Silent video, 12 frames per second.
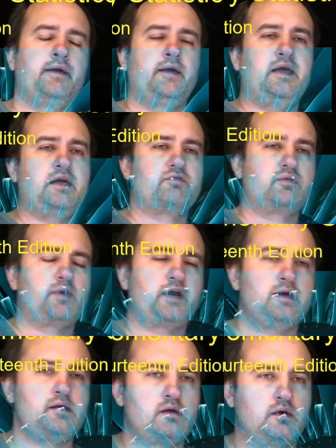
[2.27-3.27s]
Hey
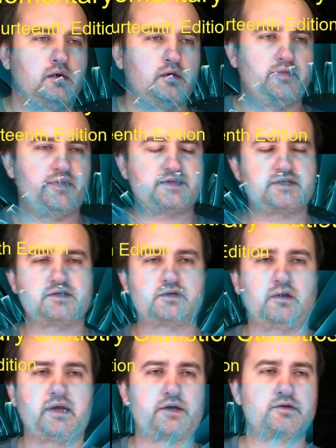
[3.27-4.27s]
everybody, this is a
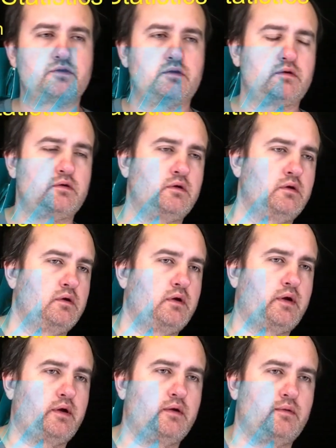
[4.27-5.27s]
lecture
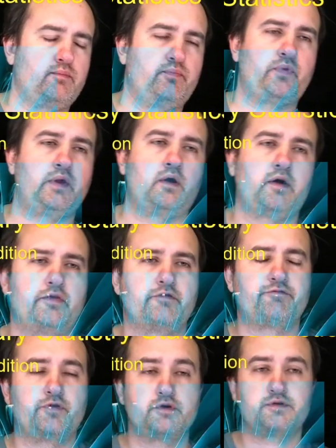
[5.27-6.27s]
on the
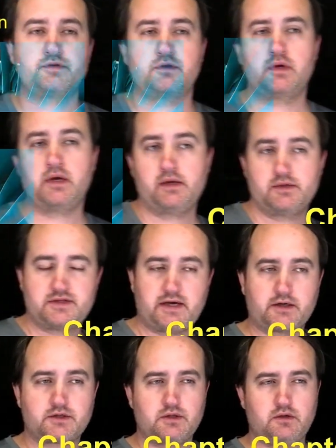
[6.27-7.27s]
first
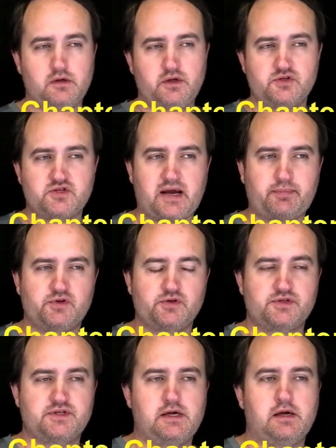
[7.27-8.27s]
section in chapter
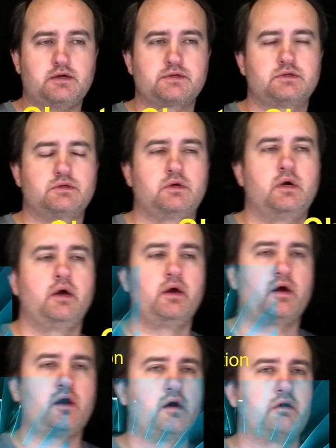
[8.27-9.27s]
6
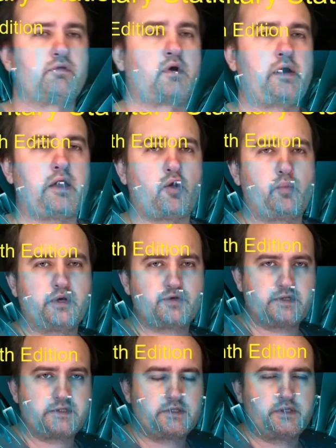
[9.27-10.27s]
of our elementary
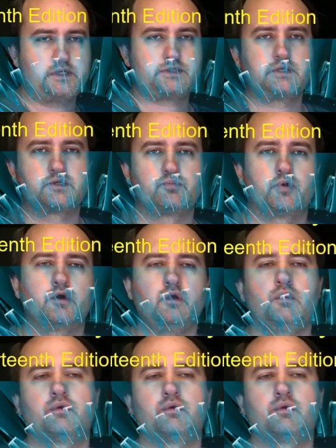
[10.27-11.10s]
statistics book.